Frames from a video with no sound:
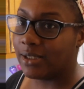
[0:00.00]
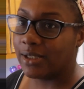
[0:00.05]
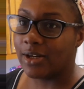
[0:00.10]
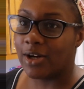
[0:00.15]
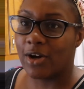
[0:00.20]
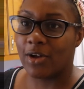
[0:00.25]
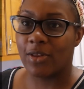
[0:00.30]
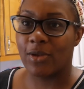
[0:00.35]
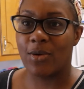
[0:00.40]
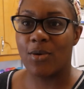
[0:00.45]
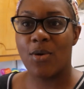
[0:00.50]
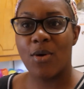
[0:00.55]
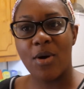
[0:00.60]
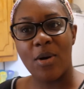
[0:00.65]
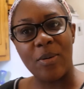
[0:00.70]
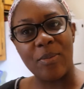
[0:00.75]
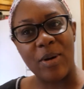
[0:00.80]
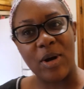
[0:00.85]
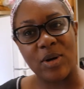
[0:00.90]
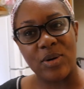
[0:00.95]
and all the
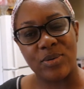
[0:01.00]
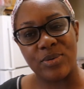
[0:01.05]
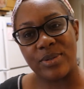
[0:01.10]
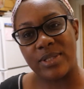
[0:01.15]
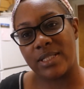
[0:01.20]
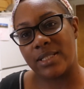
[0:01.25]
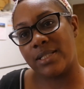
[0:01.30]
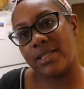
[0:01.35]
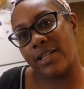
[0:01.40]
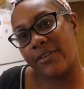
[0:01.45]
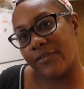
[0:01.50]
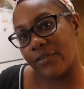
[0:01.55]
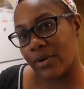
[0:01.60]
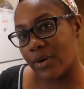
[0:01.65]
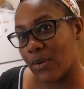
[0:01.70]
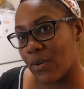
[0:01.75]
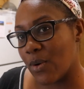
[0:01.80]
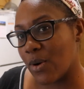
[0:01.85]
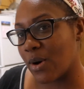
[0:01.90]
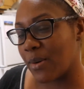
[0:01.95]
hormones and
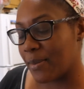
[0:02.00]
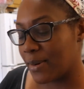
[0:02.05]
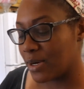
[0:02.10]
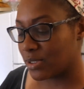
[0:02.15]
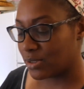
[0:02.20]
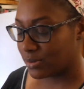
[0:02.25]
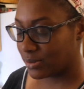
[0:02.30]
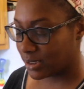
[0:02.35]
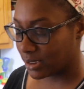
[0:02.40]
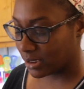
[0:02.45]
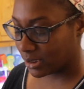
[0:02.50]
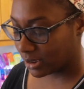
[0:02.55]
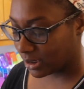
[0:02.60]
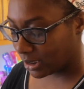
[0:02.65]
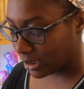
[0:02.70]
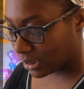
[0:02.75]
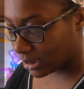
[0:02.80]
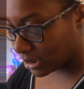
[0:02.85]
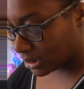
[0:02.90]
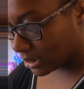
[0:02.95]
different hormones and things